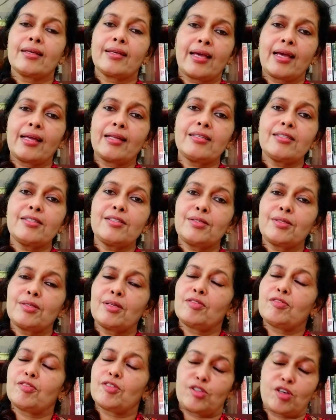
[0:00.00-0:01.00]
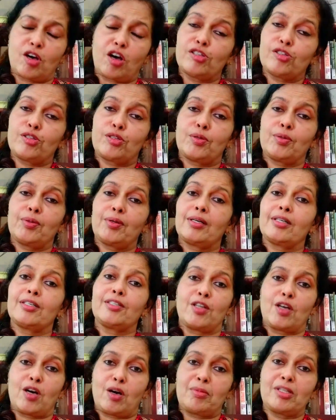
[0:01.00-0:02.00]
Kenneth was also a
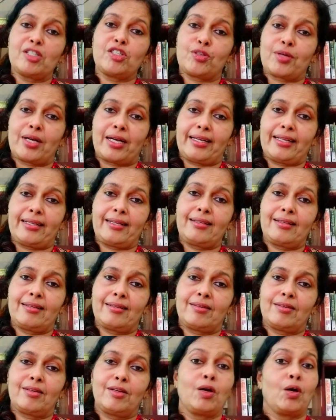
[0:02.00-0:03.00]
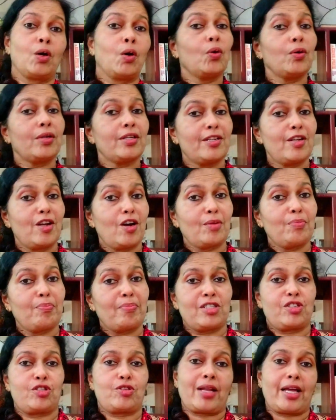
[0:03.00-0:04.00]
normal child who did not
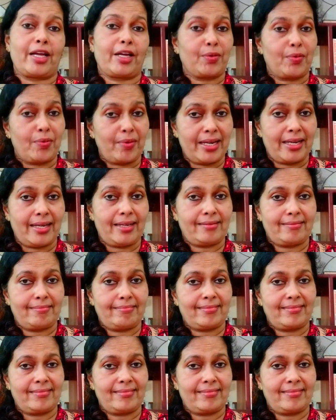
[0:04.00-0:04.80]
much like reading.